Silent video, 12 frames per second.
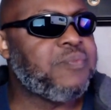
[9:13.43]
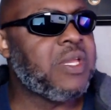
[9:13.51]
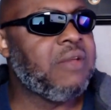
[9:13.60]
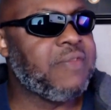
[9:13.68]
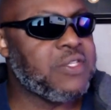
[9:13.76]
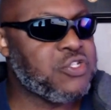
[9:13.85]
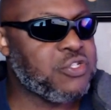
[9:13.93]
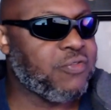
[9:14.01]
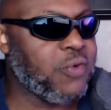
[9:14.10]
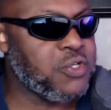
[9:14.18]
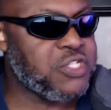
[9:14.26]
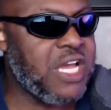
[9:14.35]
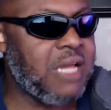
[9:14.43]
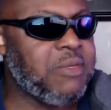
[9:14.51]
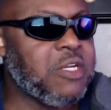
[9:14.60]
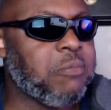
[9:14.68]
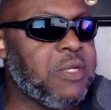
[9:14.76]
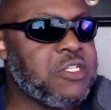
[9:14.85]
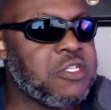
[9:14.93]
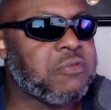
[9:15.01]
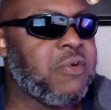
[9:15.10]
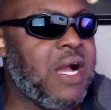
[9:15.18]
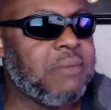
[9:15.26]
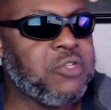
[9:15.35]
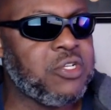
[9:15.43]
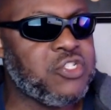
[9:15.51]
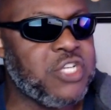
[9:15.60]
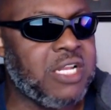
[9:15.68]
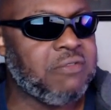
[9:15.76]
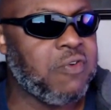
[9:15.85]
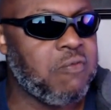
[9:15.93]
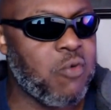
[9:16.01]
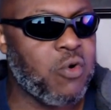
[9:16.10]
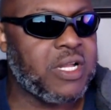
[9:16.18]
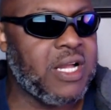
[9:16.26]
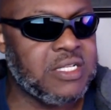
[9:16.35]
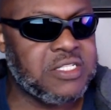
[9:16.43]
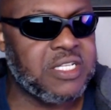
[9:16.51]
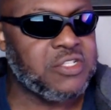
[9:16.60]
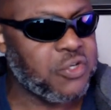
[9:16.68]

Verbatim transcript: If this is your first time here, please subscribe to the channel for more content.